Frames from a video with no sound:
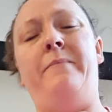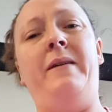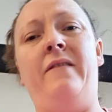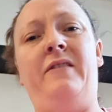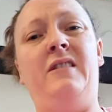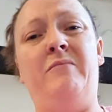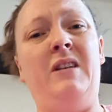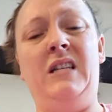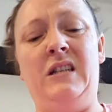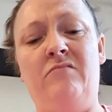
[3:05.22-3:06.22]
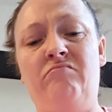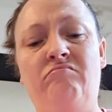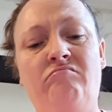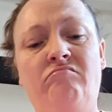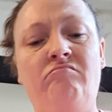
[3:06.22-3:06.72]
a bit for some reason,
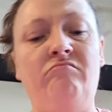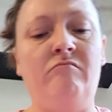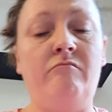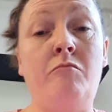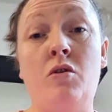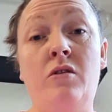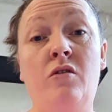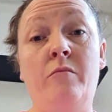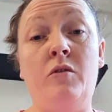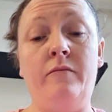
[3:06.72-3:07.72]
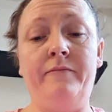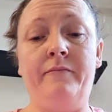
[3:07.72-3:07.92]
more than normal.